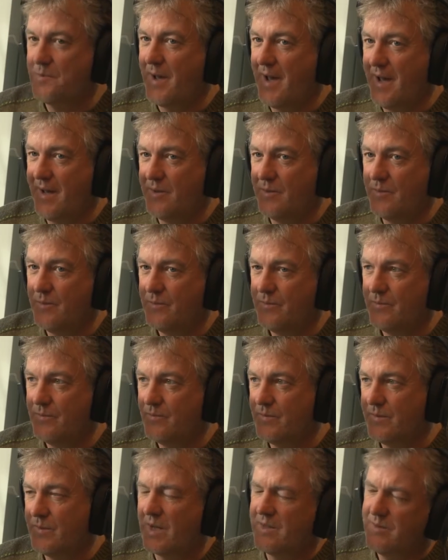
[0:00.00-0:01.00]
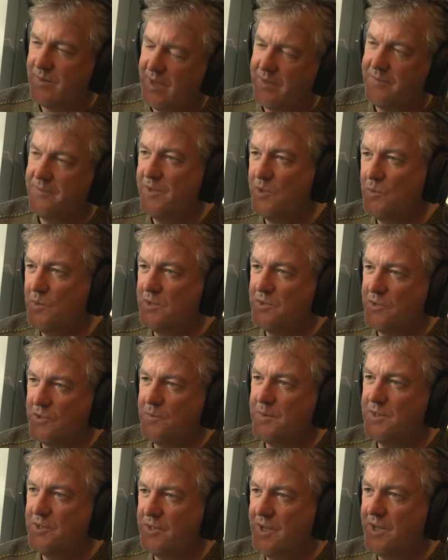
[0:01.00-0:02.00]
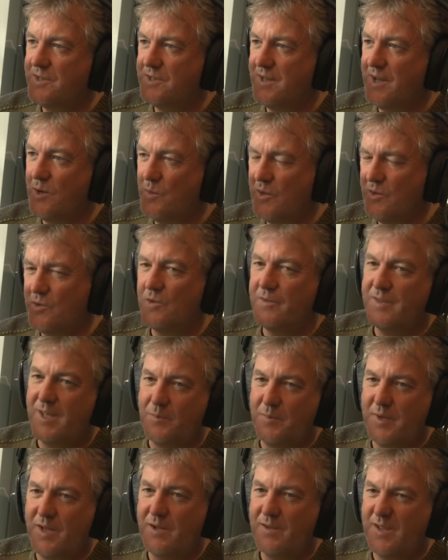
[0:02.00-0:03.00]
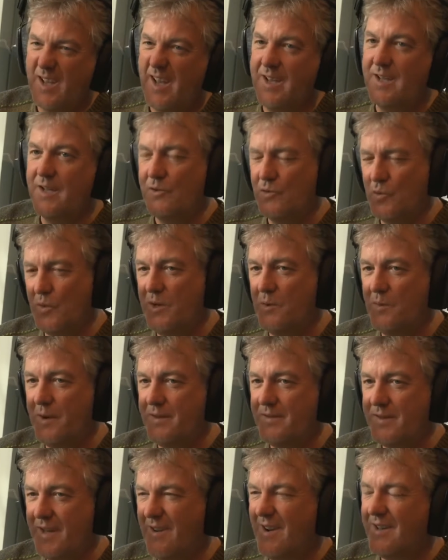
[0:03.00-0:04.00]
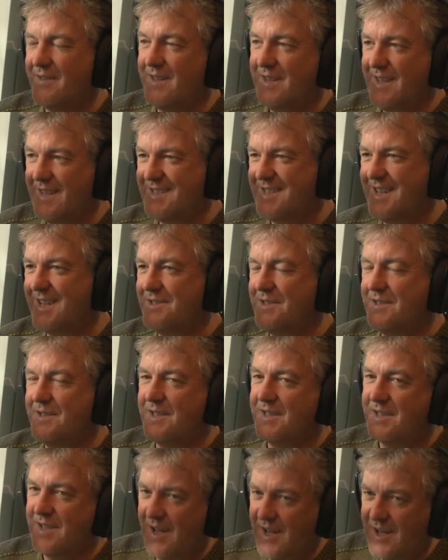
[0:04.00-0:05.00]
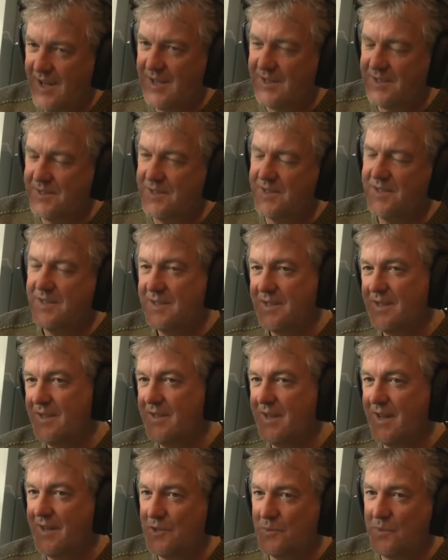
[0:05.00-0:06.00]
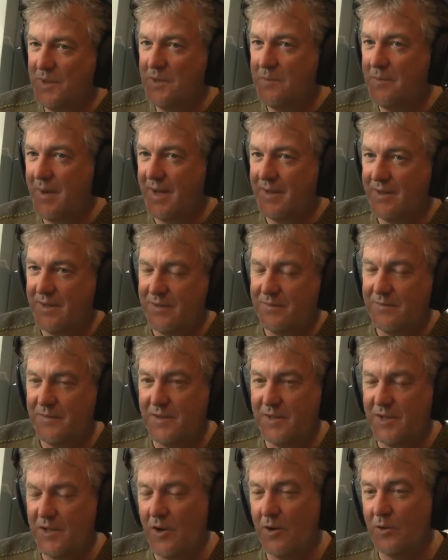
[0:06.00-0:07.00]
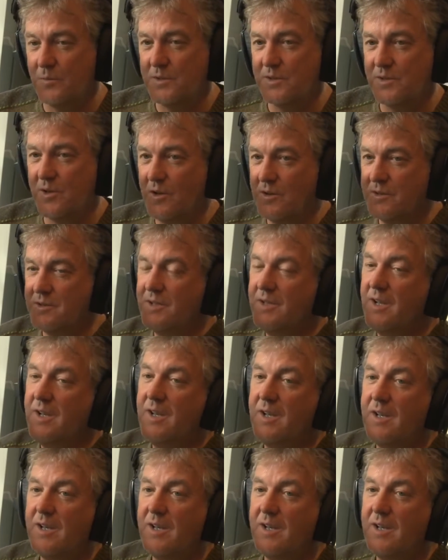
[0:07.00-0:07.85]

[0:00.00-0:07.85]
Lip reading: bad. I feel we sort of misjudged that. We thought they'd be okay if we weren't there. I think it's actually the cars that turned out to be the magnet for the yobs, not